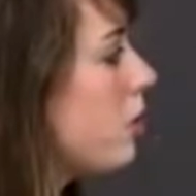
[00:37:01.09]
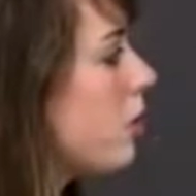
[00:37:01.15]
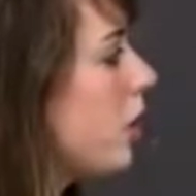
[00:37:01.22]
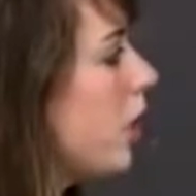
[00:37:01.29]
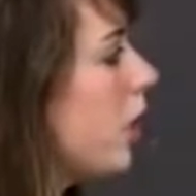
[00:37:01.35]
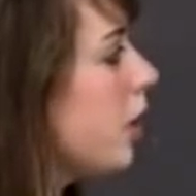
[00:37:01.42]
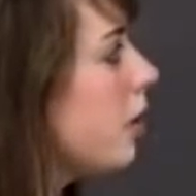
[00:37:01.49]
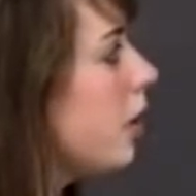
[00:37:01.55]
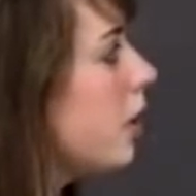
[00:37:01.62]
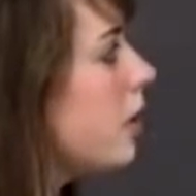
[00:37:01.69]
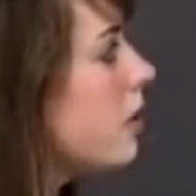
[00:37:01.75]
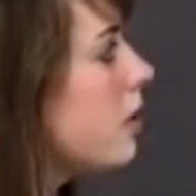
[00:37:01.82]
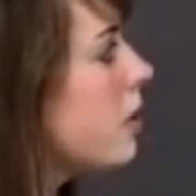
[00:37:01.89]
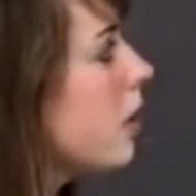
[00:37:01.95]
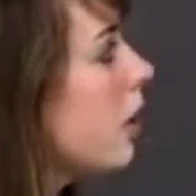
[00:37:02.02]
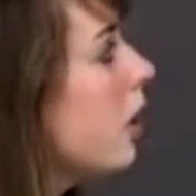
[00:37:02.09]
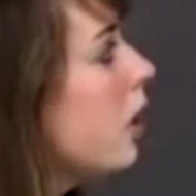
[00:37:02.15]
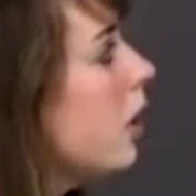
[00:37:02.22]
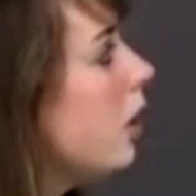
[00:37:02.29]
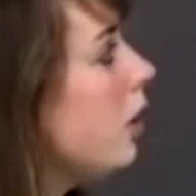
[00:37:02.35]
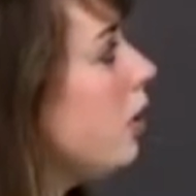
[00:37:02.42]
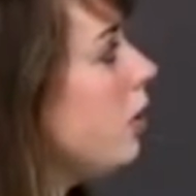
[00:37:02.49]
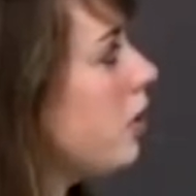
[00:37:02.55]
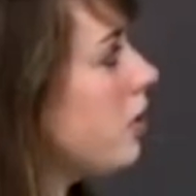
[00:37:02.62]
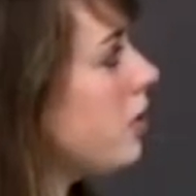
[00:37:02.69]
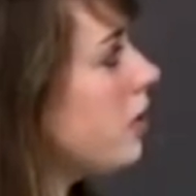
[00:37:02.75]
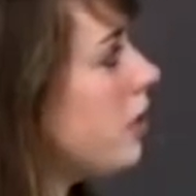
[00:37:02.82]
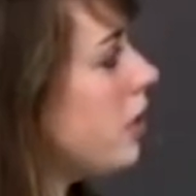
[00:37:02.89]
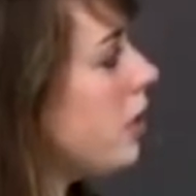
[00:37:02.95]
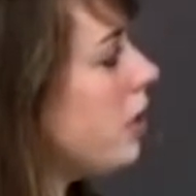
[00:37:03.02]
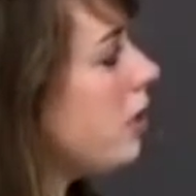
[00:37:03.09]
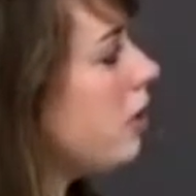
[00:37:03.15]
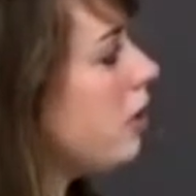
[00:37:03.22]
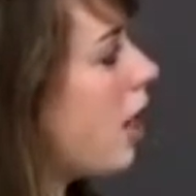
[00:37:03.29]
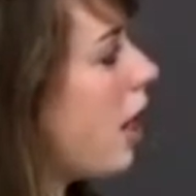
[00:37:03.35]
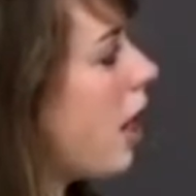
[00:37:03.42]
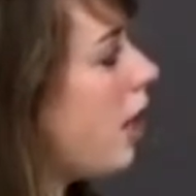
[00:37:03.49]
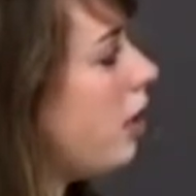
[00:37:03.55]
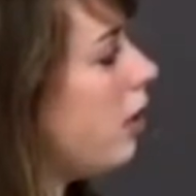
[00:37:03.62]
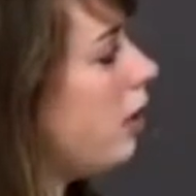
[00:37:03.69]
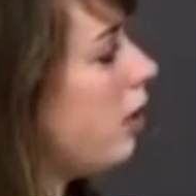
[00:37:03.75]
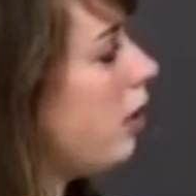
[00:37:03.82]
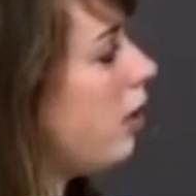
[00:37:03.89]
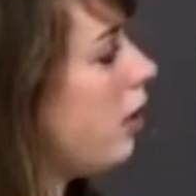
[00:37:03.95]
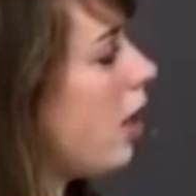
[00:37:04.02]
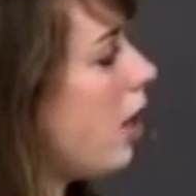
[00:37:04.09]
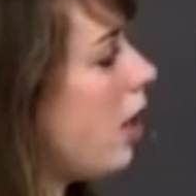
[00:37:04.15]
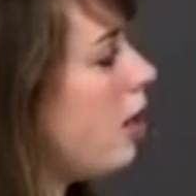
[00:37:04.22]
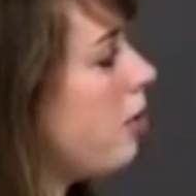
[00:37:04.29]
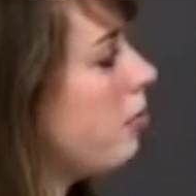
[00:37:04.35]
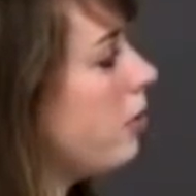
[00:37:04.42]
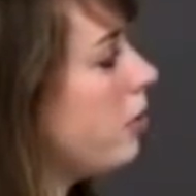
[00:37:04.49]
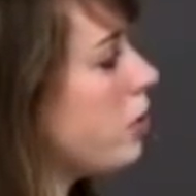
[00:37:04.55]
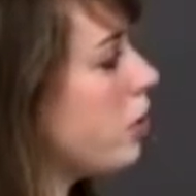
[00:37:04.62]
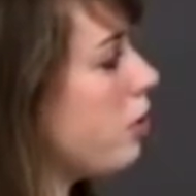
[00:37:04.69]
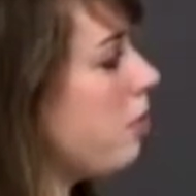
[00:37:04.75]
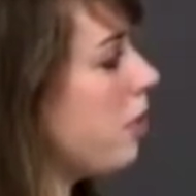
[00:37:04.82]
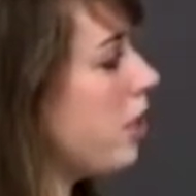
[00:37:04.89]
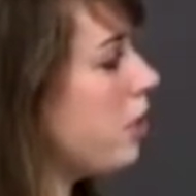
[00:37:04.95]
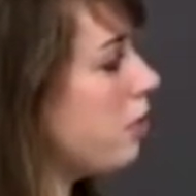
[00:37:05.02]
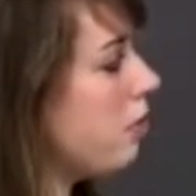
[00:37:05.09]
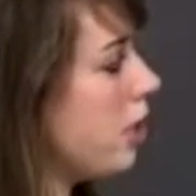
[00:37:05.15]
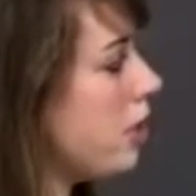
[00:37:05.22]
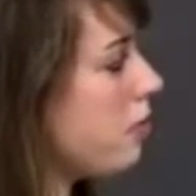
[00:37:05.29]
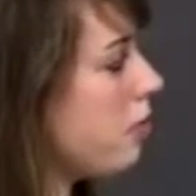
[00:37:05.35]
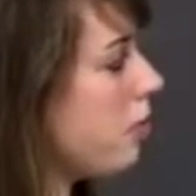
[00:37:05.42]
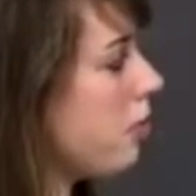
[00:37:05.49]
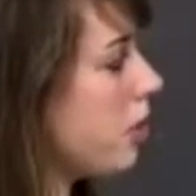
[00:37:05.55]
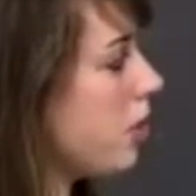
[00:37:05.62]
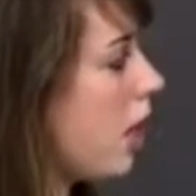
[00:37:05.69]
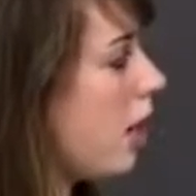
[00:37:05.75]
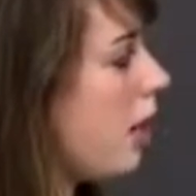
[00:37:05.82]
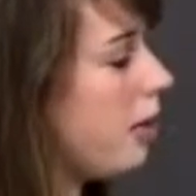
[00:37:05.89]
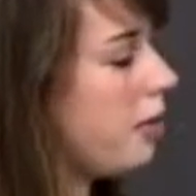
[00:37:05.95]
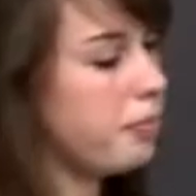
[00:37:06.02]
increased, you can see that um, germination rates were much higher.